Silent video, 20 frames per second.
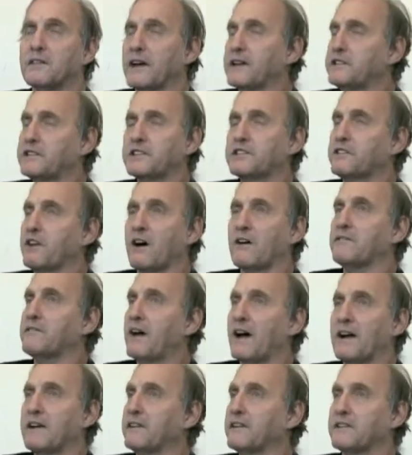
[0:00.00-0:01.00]
That just
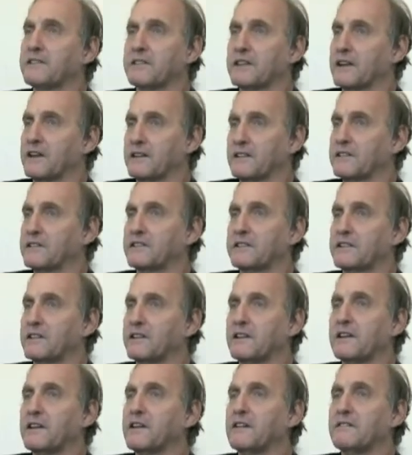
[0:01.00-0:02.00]
compounded things,
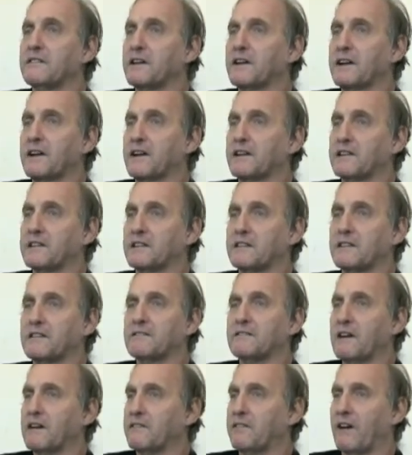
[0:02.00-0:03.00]
because
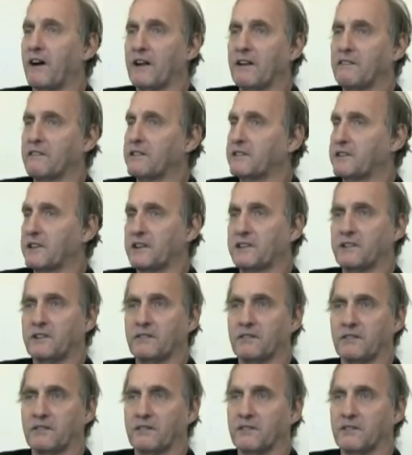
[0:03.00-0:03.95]
my father was such a